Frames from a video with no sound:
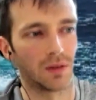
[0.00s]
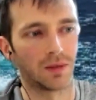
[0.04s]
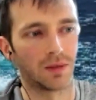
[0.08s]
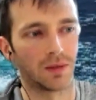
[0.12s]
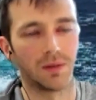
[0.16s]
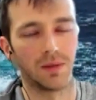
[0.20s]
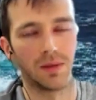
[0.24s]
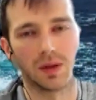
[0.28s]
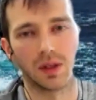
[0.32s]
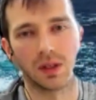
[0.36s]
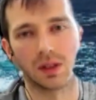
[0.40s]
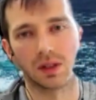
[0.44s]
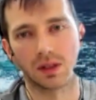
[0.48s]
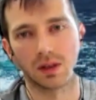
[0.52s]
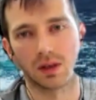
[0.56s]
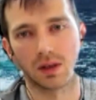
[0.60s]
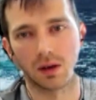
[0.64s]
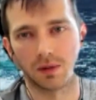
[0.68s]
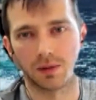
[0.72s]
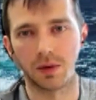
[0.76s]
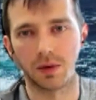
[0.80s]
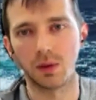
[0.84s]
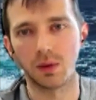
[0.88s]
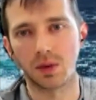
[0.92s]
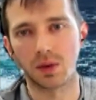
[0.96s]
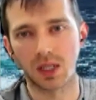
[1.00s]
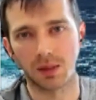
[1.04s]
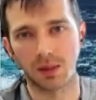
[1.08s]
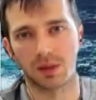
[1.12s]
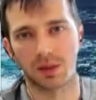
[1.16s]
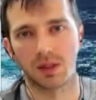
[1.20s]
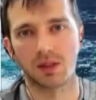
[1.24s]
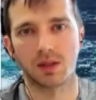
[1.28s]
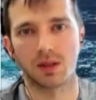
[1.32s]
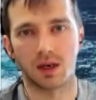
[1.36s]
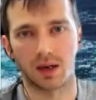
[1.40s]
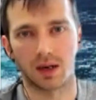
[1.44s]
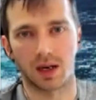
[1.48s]
These are a few
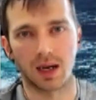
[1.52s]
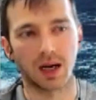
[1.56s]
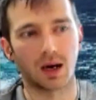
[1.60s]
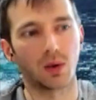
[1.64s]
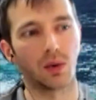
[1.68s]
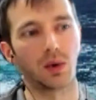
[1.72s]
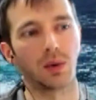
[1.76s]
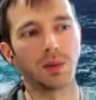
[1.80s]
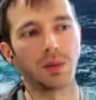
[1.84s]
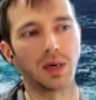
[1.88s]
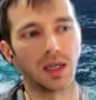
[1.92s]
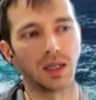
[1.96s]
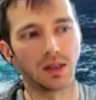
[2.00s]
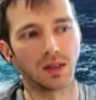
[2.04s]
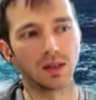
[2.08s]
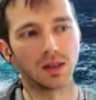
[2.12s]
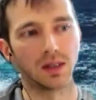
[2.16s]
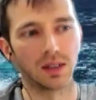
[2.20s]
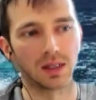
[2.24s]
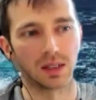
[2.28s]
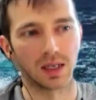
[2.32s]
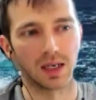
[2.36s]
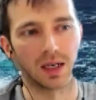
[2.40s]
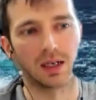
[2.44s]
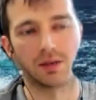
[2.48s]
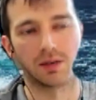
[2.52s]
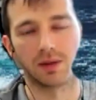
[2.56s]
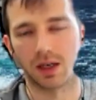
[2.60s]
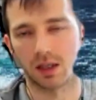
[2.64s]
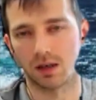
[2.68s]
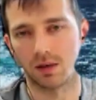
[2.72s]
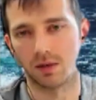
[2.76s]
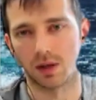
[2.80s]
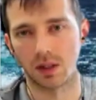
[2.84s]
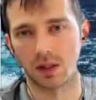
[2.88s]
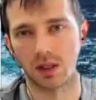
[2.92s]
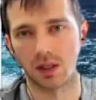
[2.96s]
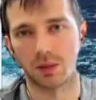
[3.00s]
tips on how we might design
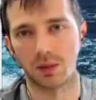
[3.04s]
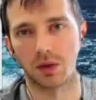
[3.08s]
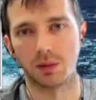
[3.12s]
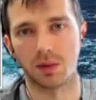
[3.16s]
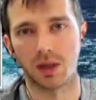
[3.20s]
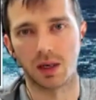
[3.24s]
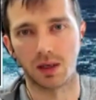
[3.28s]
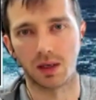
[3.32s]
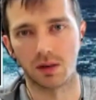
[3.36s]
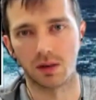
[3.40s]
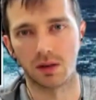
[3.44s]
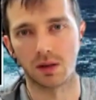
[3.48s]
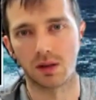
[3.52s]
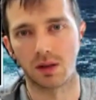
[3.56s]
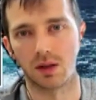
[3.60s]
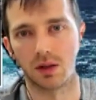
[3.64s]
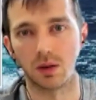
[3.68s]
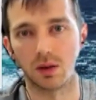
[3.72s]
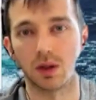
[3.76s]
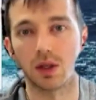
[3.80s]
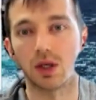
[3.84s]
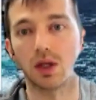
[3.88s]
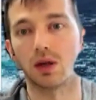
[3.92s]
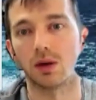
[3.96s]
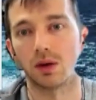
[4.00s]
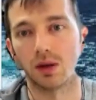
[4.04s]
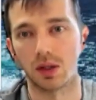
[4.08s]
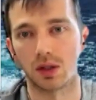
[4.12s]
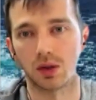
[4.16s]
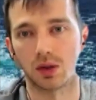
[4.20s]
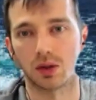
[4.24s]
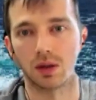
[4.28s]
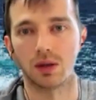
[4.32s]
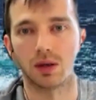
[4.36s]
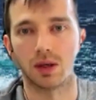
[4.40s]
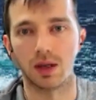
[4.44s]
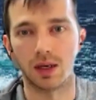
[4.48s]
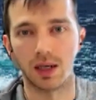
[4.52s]
effective conceptual models to encourage
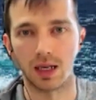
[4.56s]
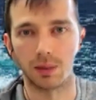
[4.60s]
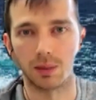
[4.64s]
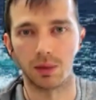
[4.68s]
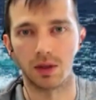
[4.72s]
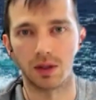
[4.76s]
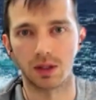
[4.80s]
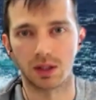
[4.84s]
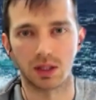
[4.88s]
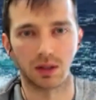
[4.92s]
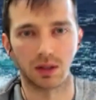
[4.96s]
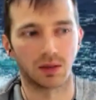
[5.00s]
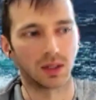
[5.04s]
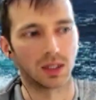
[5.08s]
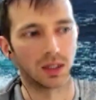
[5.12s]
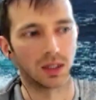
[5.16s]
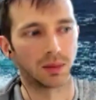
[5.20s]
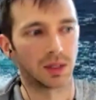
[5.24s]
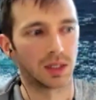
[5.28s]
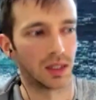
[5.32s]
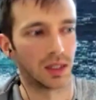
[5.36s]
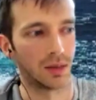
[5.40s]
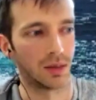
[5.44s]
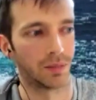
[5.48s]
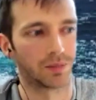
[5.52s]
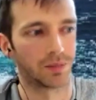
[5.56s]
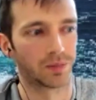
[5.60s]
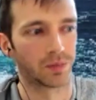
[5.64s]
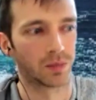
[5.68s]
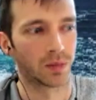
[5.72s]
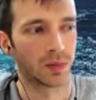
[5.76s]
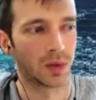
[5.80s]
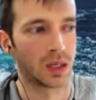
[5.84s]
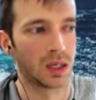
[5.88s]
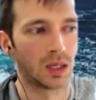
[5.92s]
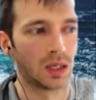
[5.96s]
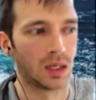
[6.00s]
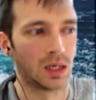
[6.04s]
or enable serendipity.
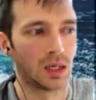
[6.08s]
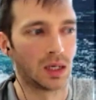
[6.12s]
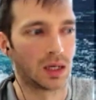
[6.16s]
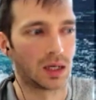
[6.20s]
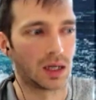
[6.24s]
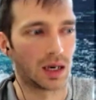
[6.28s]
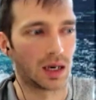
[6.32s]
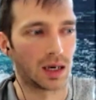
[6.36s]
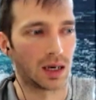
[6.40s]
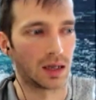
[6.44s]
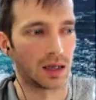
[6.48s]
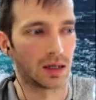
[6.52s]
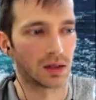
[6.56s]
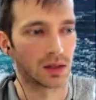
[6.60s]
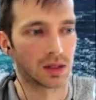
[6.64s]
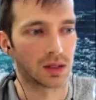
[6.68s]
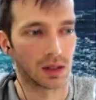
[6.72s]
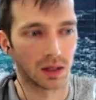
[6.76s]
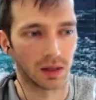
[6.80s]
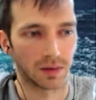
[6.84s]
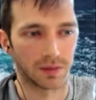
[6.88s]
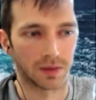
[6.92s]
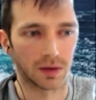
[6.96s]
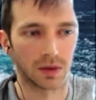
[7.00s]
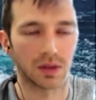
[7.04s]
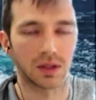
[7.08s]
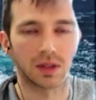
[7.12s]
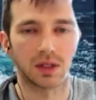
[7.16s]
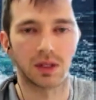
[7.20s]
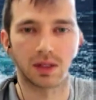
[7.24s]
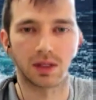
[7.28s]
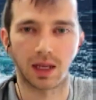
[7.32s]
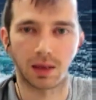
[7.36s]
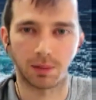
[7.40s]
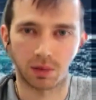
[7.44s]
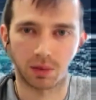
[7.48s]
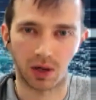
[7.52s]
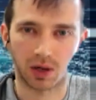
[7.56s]
So the first
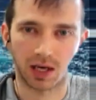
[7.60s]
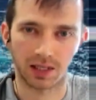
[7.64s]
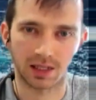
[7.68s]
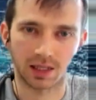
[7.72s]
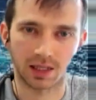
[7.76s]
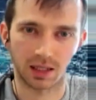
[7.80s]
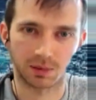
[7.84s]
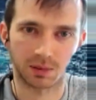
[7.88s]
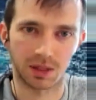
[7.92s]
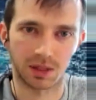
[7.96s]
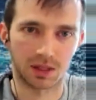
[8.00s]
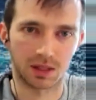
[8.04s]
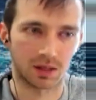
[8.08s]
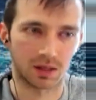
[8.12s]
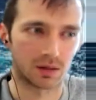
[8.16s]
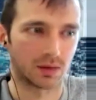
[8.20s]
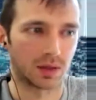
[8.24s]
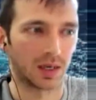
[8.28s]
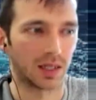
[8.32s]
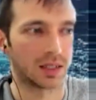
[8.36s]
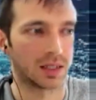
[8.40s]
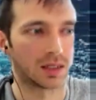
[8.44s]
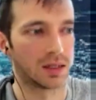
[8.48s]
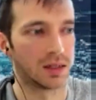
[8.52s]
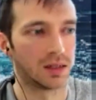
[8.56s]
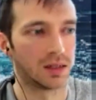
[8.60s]
is that process piece, right?